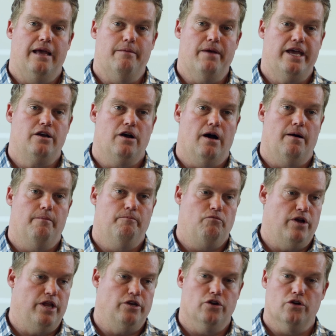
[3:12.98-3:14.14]
It may come
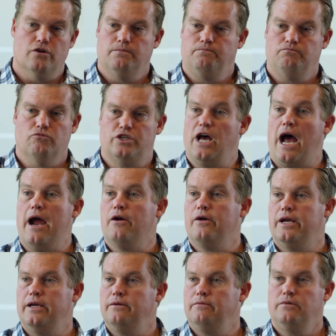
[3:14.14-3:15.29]
when you're
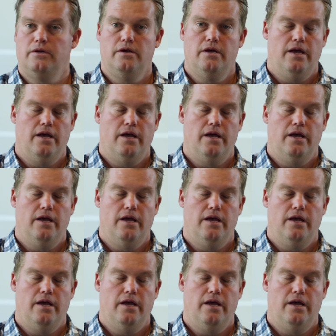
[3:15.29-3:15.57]
retiring.